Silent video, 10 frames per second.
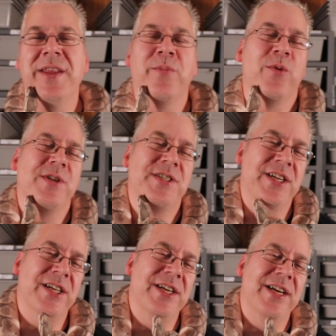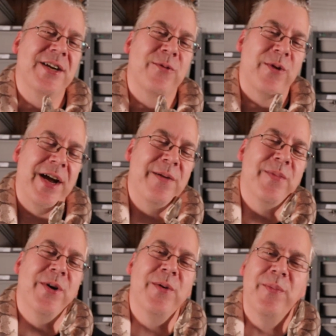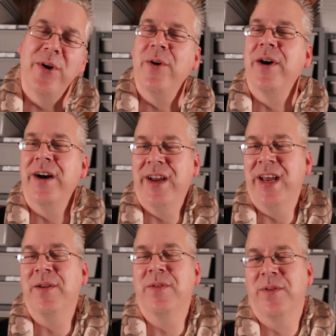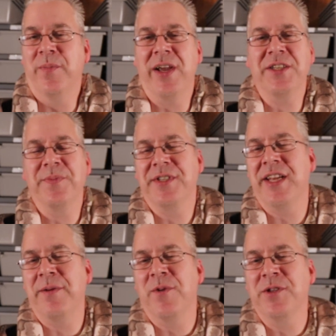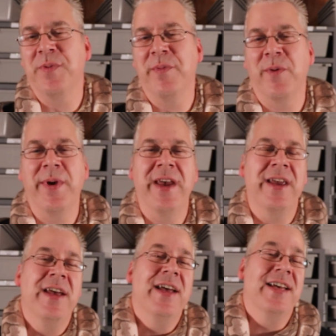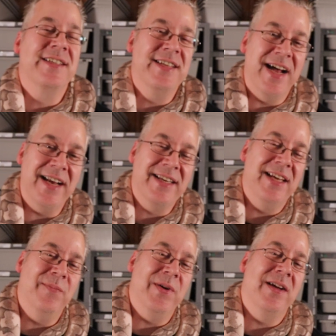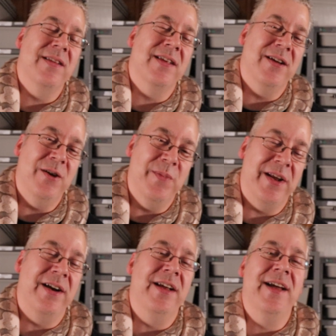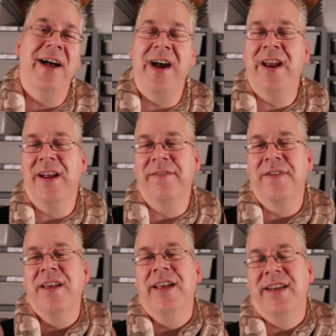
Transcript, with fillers: the Brazilian rainbow boa and the biggest mistake most people make is not keeping the humidity high enough.